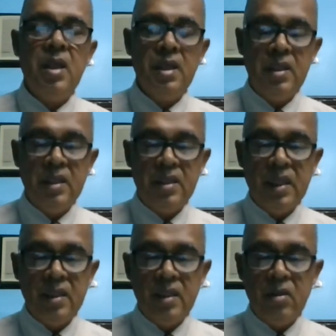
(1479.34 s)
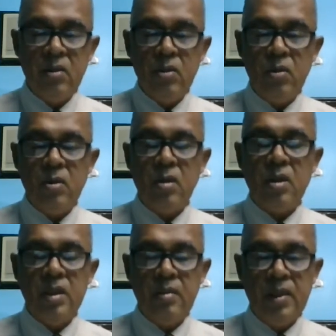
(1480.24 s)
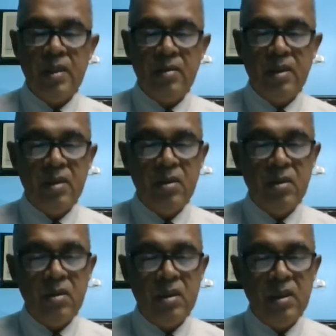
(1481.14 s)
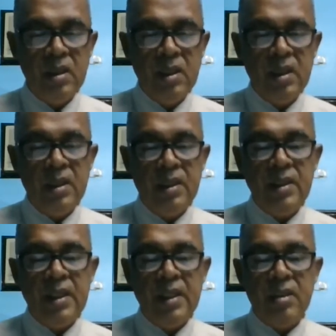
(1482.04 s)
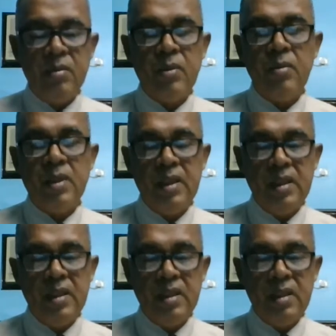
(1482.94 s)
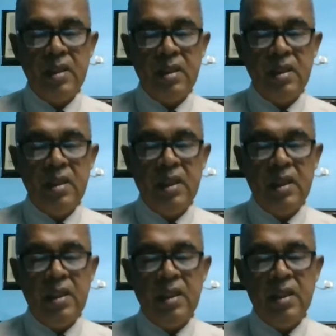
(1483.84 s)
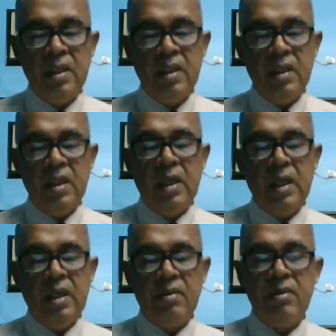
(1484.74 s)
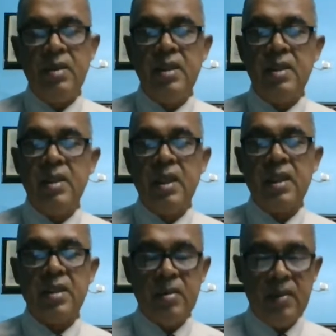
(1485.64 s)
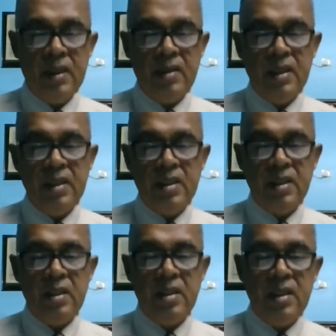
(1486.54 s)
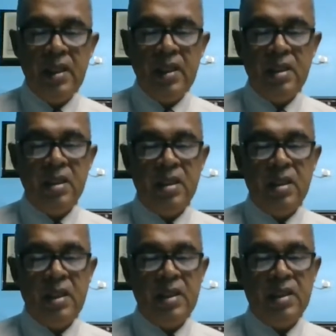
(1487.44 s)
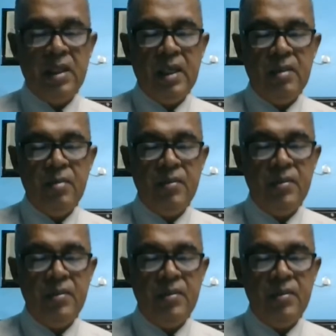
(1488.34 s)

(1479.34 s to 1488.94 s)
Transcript: in the central route or the peripheral route. Date of preparation, then F is expiration date and time.